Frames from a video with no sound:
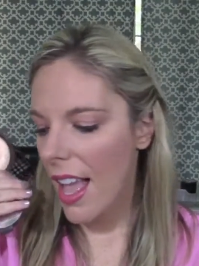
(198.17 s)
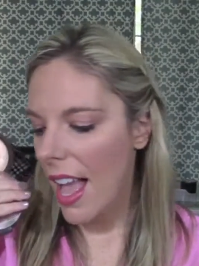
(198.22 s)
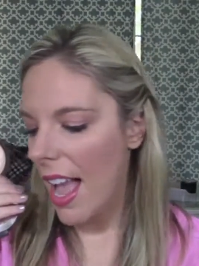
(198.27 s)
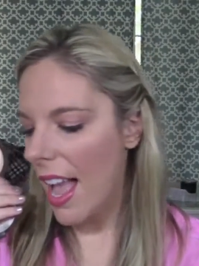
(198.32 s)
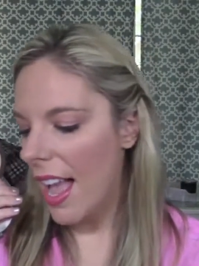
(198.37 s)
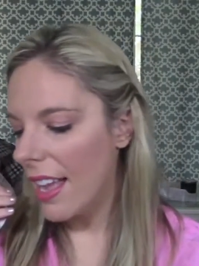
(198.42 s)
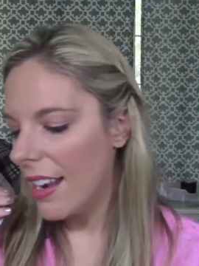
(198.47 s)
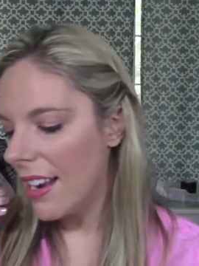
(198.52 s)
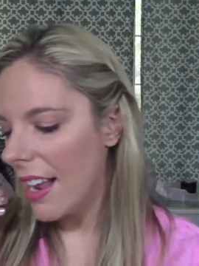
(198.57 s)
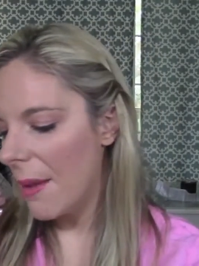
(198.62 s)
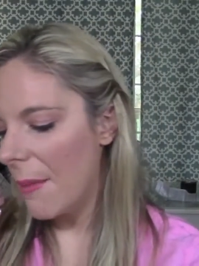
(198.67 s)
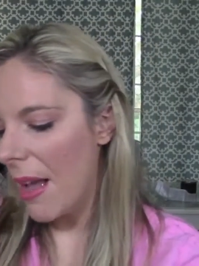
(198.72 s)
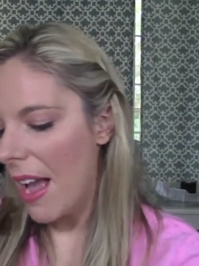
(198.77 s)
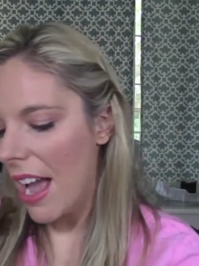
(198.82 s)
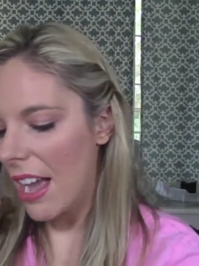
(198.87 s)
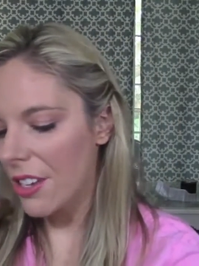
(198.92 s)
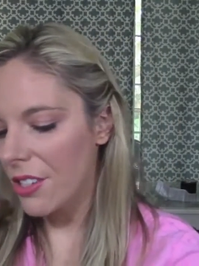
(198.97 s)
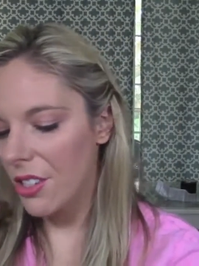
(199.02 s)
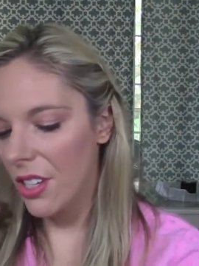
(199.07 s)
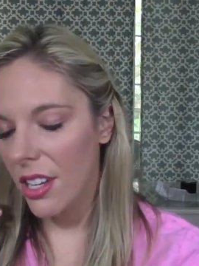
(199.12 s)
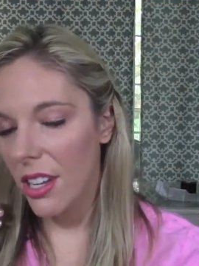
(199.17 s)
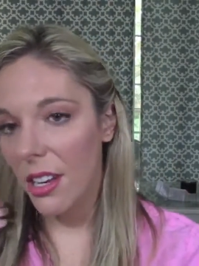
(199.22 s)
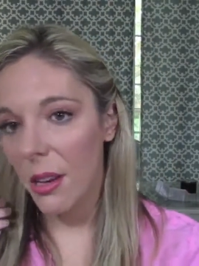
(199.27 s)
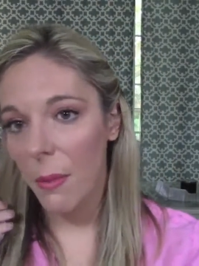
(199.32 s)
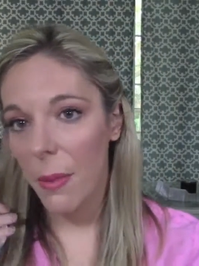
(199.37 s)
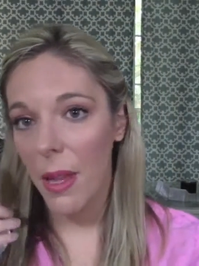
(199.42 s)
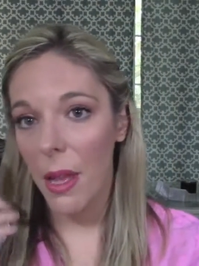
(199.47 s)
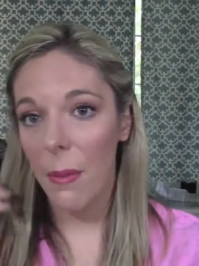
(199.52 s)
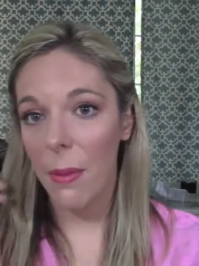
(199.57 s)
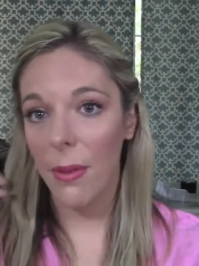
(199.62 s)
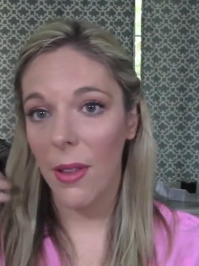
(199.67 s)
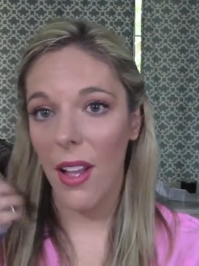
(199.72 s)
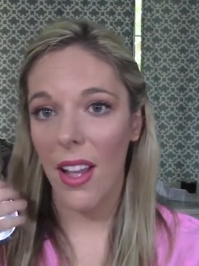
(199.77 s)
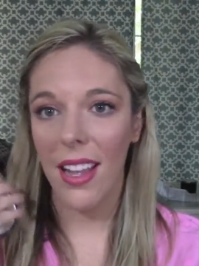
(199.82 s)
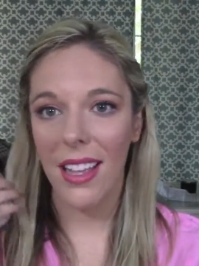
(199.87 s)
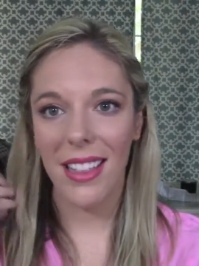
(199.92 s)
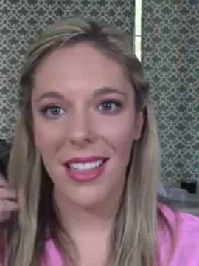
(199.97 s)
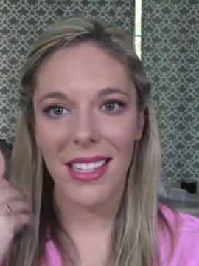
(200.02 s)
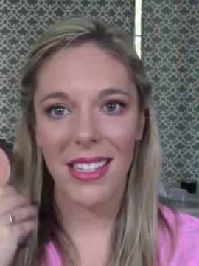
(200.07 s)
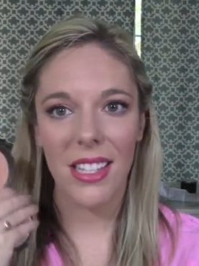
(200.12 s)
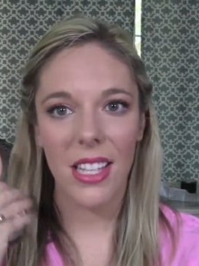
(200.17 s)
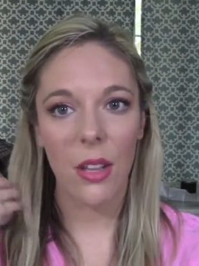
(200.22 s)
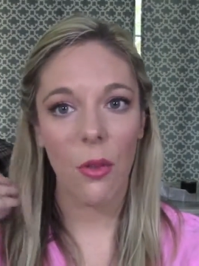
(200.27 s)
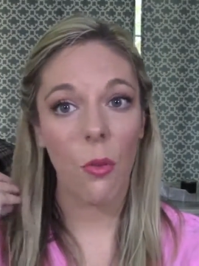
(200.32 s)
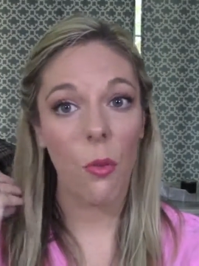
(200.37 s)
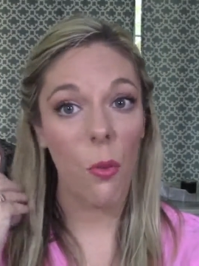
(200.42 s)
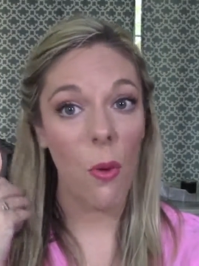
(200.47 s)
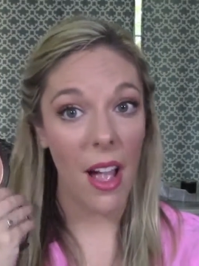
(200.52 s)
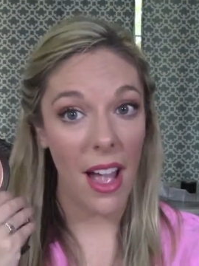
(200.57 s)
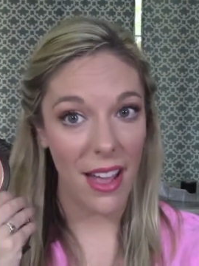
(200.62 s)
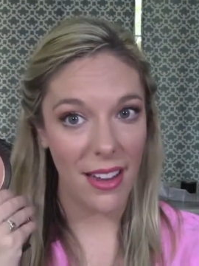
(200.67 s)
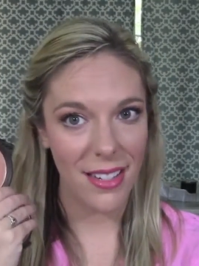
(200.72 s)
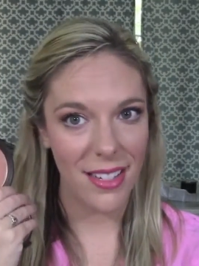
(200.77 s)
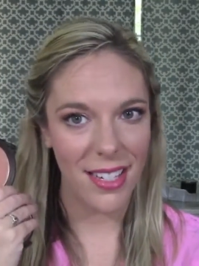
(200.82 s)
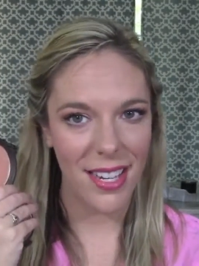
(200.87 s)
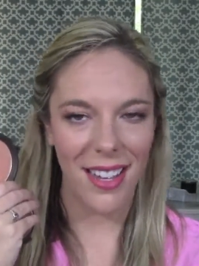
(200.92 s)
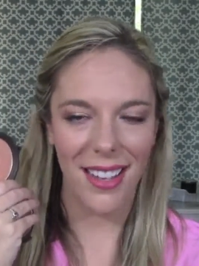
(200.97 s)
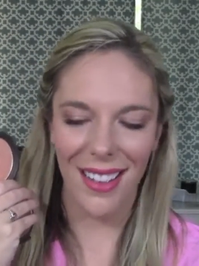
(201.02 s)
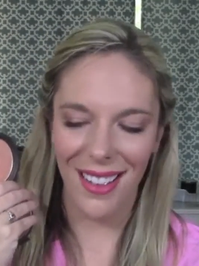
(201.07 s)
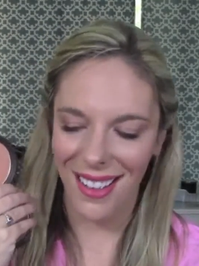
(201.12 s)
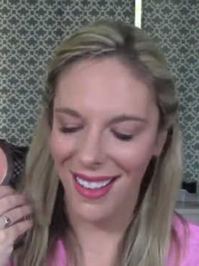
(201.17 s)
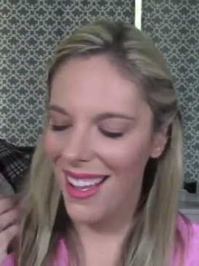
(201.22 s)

and I'm actually going to be applying this wet